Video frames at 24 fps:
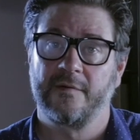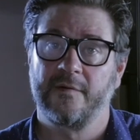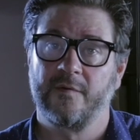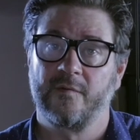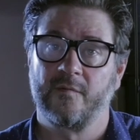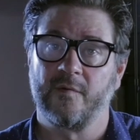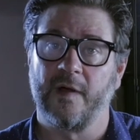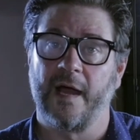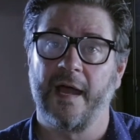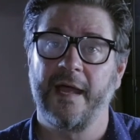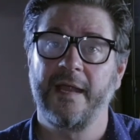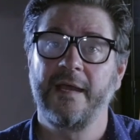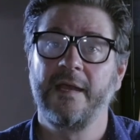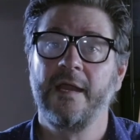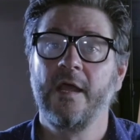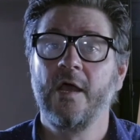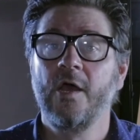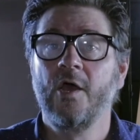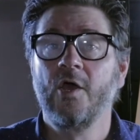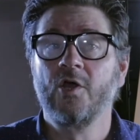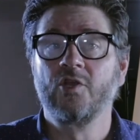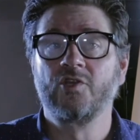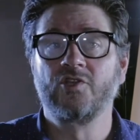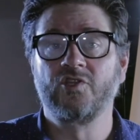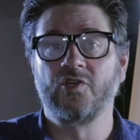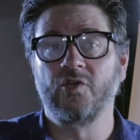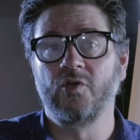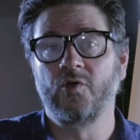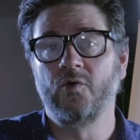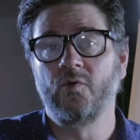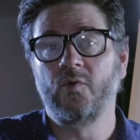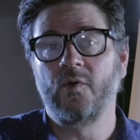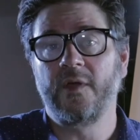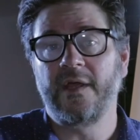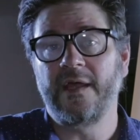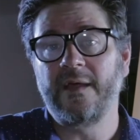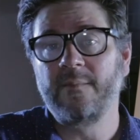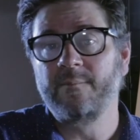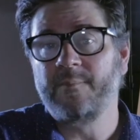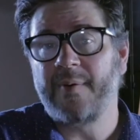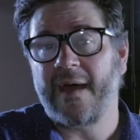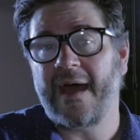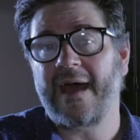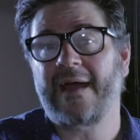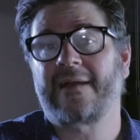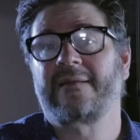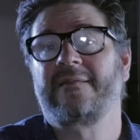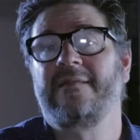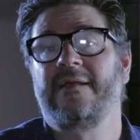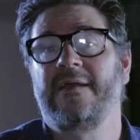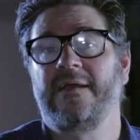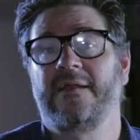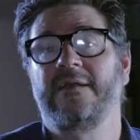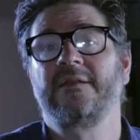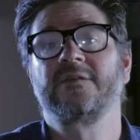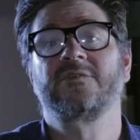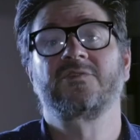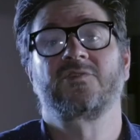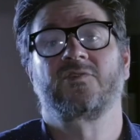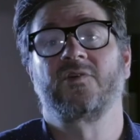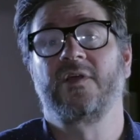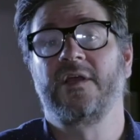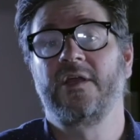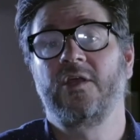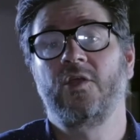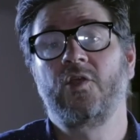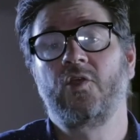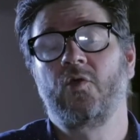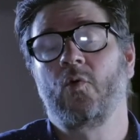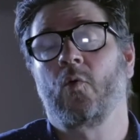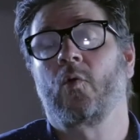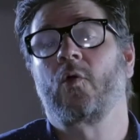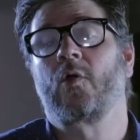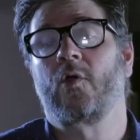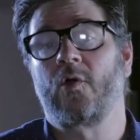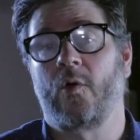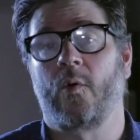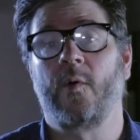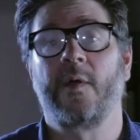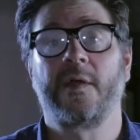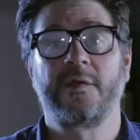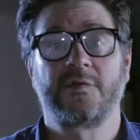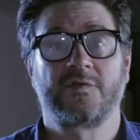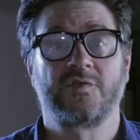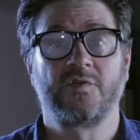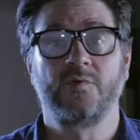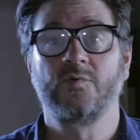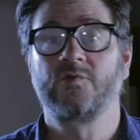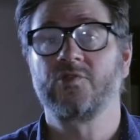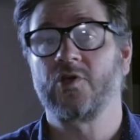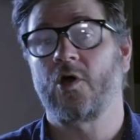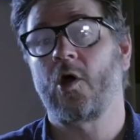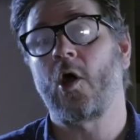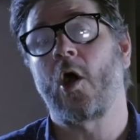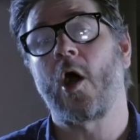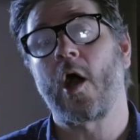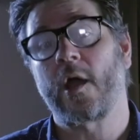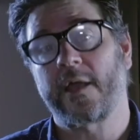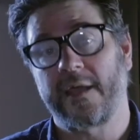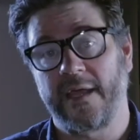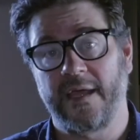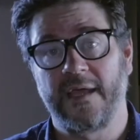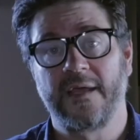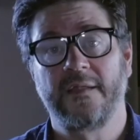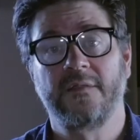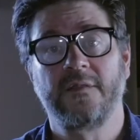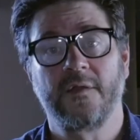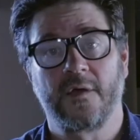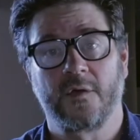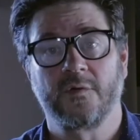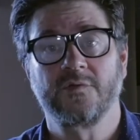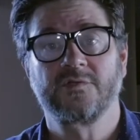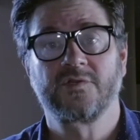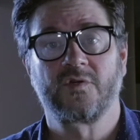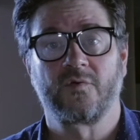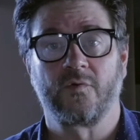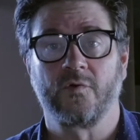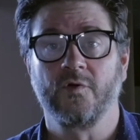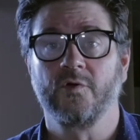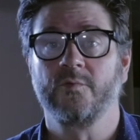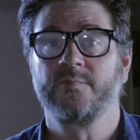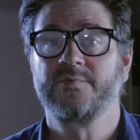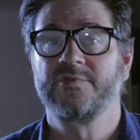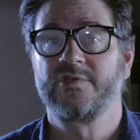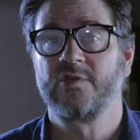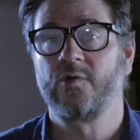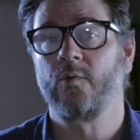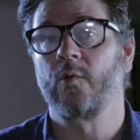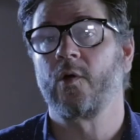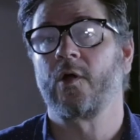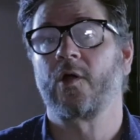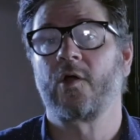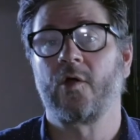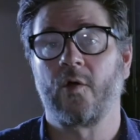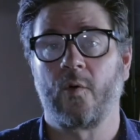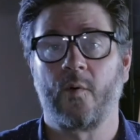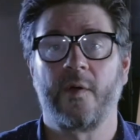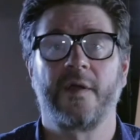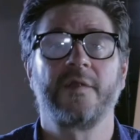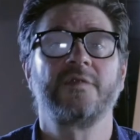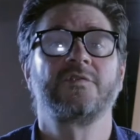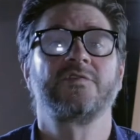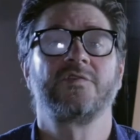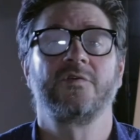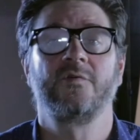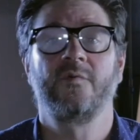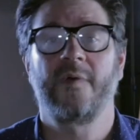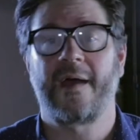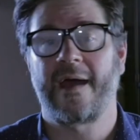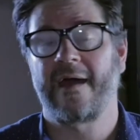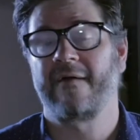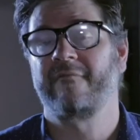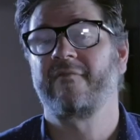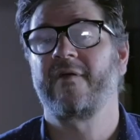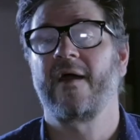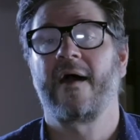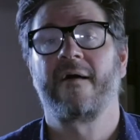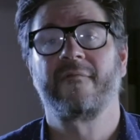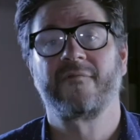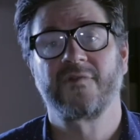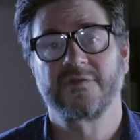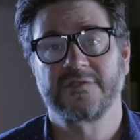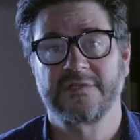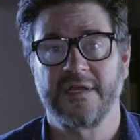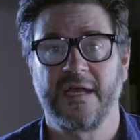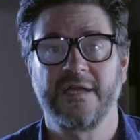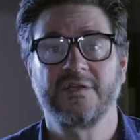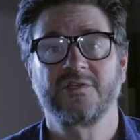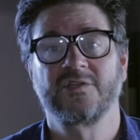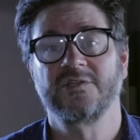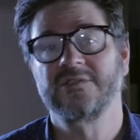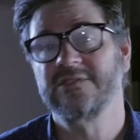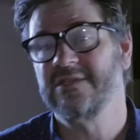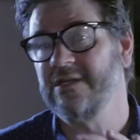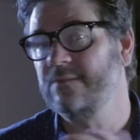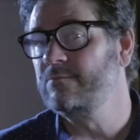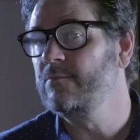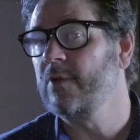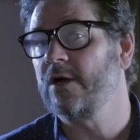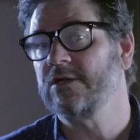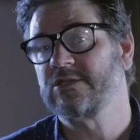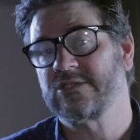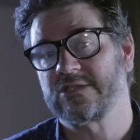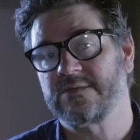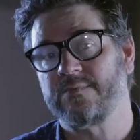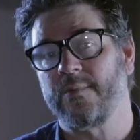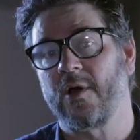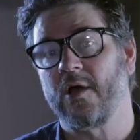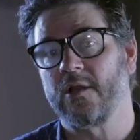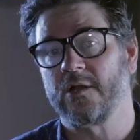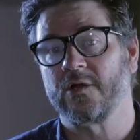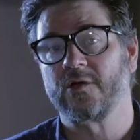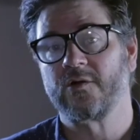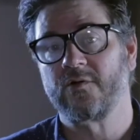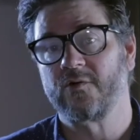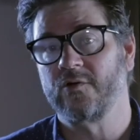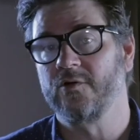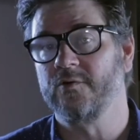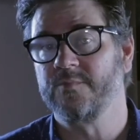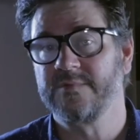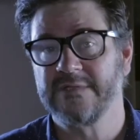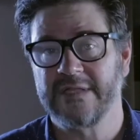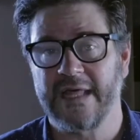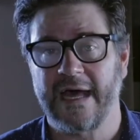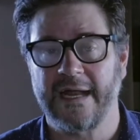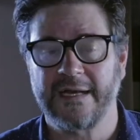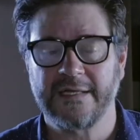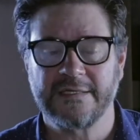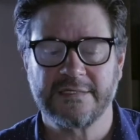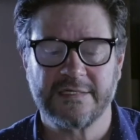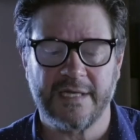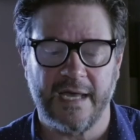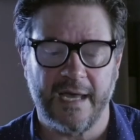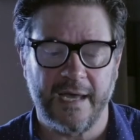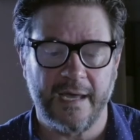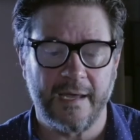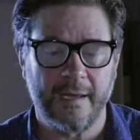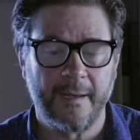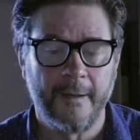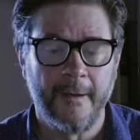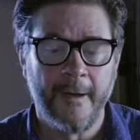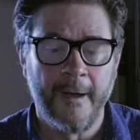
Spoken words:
right? To impact the industry, you're going to talk in those groups. You are going to have conversations in much smaller groups. That is a